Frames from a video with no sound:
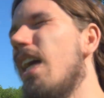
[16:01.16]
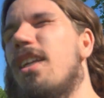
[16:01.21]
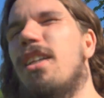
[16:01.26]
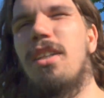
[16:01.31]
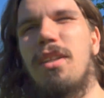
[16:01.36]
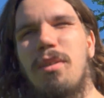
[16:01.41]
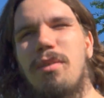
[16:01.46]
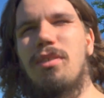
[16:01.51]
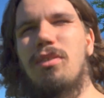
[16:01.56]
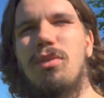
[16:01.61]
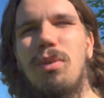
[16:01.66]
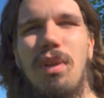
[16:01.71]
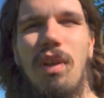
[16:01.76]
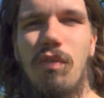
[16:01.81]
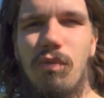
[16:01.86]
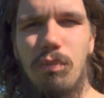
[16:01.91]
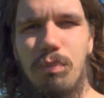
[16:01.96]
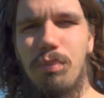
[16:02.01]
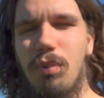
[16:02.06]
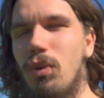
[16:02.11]
like to
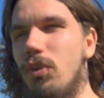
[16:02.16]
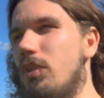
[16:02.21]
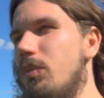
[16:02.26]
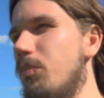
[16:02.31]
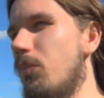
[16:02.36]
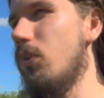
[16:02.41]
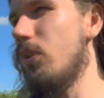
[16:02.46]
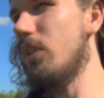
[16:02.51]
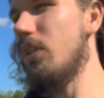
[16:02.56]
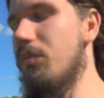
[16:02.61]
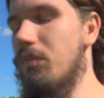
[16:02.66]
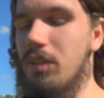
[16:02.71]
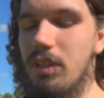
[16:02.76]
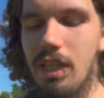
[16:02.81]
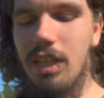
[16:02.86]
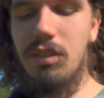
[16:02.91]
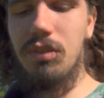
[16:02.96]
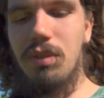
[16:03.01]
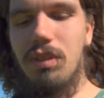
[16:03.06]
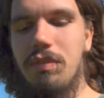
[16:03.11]
live in Berlin more than
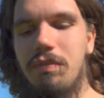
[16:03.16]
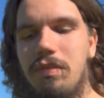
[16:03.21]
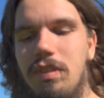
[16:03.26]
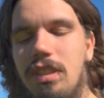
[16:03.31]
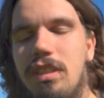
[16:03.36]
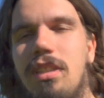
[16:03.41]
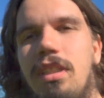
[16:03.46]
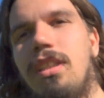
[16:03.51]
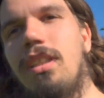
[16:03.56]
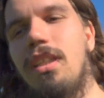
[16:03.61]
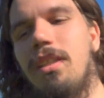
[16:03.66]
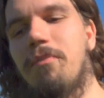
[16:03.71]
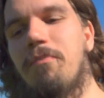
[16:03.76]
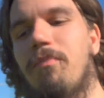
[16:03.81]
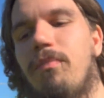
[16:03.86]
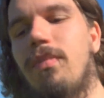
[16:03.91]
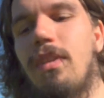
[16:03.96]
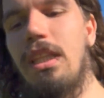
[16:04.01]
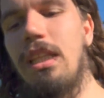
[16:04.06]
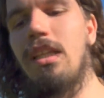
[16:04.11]
I'd like to live in this city.
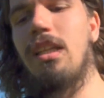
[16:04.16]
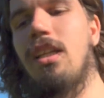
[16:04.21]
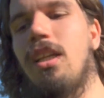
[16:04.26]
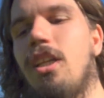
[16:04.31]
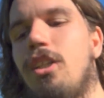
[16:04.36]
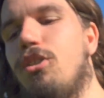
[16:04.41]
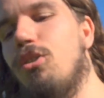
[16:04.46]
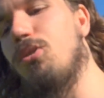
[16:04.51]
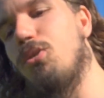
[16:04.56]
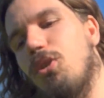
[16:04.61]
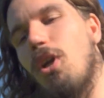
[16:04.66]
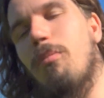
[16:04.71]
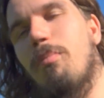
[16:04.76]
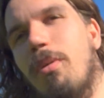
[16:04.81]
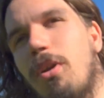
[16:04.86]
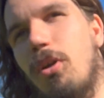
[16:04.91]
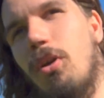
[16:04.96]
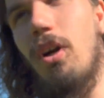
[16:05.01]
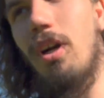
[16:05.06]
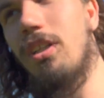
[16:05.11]
So it's not
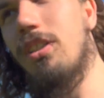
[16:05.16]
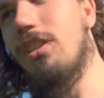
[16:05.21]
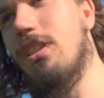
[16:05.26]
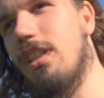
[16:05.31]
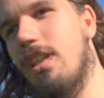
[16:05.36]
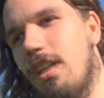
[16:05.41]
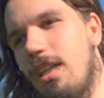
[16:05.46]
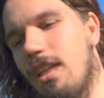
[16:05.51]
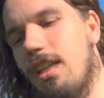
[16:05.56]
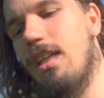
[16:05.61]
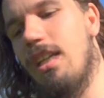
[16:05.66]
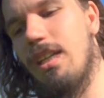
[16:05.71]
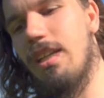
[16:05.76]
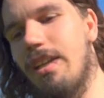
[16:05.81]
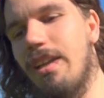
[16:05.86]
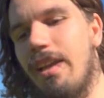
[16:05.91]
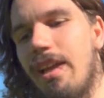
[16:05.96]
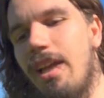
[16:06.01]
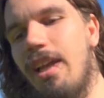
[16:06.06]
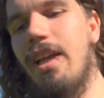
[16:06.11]
because
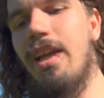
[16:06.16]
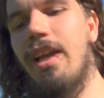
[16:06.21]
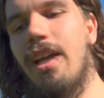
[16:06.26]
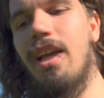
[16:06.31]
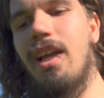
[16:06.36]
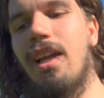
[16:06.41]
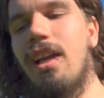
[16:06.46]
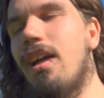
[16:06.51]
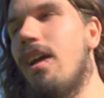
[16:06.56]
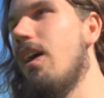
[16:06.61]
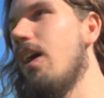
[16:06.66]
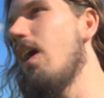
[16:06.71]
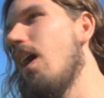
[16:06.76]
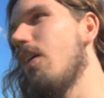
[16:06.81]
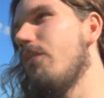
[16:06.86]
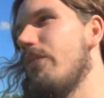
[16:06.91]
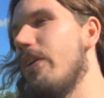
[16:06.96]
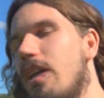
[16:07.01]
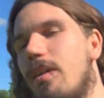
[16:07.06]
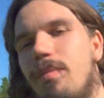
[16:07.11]

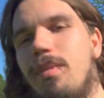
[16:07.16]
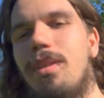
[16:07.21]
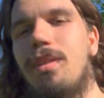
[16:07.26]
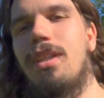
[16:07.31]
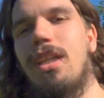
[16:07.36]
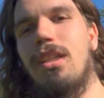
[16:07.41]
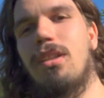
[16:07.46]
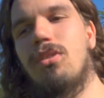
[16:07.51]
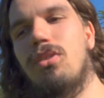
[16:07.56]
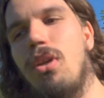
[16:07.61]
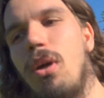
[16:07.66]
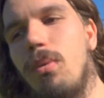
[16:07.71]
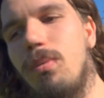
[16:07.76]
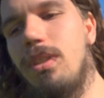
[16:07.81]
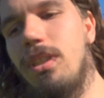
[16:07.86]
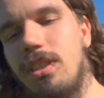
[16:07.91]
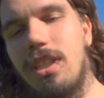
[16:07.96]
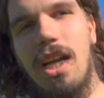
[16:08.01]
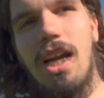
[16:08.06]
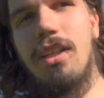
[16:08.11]
I think I will get
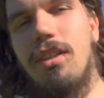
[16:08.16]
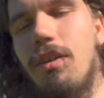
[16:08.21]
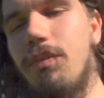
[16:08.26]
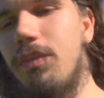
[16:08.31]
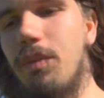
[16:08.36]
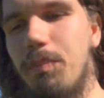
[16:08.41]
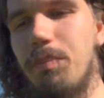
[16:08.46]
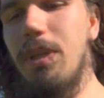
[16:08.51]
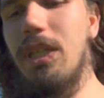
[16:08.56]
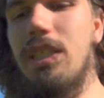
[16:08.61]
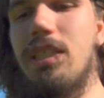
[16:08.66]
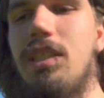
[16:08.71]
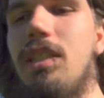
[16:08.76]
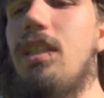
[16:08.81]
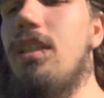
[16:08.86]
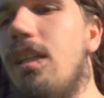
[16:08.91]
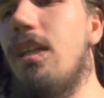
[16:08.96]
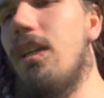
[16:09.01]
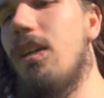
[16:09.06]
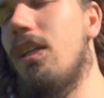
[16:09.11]
totally tired of the big
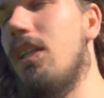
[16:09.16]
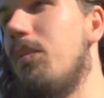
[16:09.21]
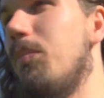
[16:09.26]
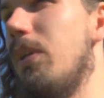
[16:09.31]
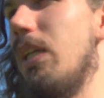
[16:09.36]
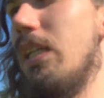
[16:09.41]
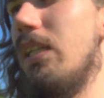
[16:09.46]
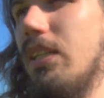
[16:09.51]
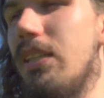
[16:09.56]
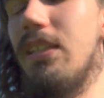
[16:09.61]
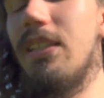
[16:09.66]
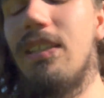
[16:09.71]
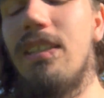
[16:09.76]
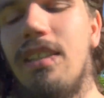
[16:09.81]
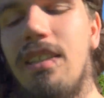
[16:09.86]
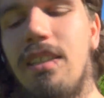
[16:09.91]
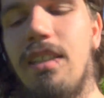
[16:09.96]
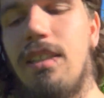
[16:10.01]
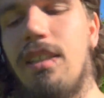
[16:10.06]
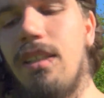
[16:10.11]
city immediately.
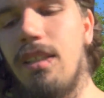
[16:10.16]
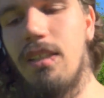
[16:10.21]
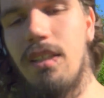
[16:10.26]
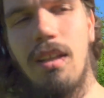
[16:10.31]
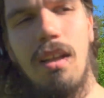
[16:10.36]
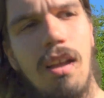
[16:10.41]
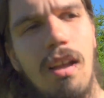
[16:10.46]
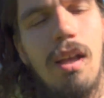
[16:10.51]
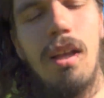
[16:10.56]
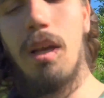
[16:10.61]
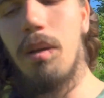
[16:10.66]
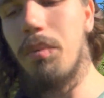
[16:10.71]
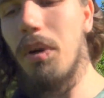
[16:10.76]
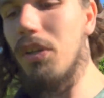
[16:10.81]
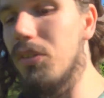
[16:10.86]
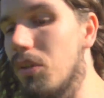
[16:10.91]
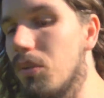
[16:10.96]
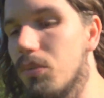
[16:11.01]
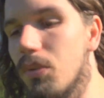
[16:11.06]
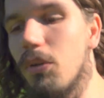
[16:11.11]

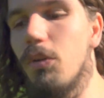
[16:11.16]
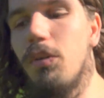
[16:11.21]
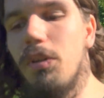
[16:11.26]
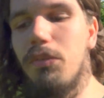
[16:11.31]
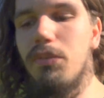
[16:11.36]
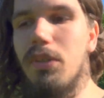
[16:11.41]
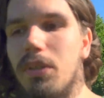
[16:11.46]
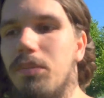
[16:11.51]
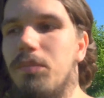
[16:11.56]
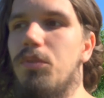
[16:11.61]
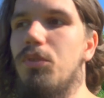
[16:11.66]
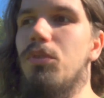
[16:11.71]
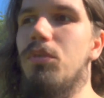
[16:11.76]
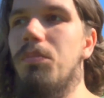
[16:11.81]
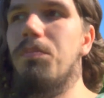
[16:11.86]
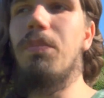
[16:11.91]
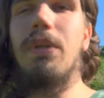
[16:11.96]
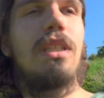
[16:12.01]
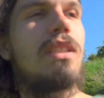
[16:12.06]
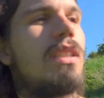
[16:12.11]
But I don't know if I'm
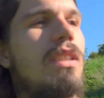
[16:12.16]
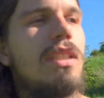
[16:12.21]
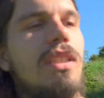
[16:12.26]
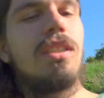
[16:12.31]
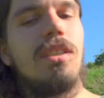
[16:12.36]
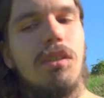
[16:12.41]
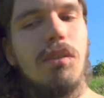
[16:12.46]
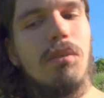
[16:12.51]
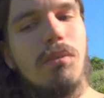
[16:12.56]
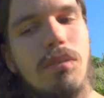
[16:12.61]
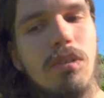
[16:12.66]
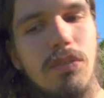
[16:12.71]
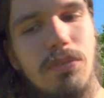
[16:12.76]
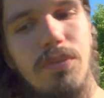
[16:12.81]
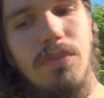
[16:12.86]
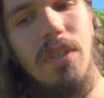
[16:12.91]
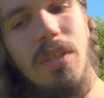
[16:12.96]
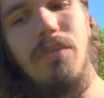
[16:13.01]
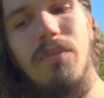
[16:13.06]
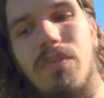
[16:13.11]
to big cities. I don't know
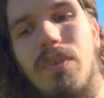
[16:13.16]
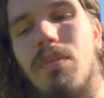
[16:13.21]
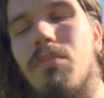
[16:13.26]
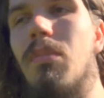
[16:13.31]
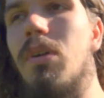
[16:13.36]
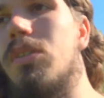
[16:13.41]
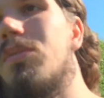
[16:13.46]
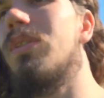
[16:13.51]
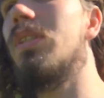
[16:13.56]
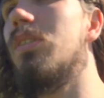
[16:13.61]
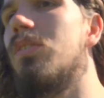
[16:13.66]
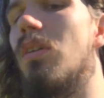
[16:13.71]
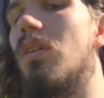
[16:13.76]
if Madrid